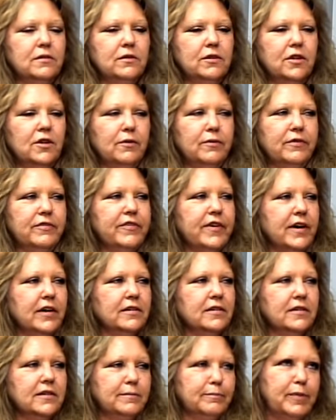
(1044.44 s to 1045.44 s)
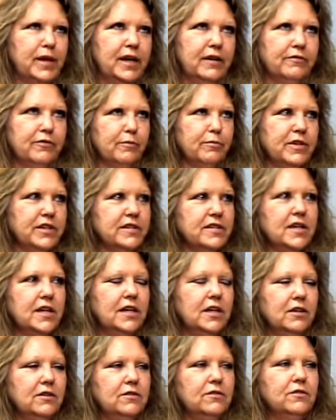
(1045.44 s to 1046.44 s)
You know, we've had, being from the
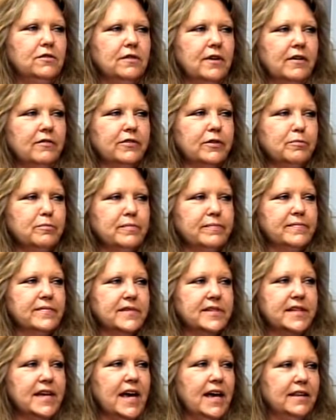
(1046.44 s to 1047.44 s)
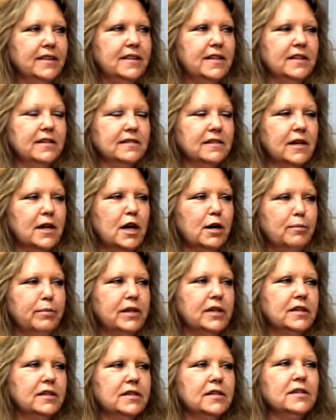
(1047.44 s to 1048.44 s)
city, you do have some sad things that
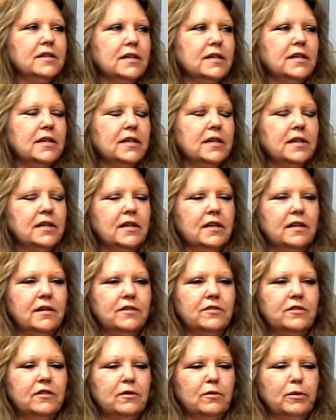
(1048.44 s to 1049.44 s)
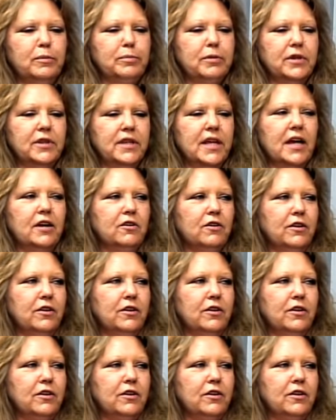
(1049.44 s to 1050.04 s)
happen. And so we put that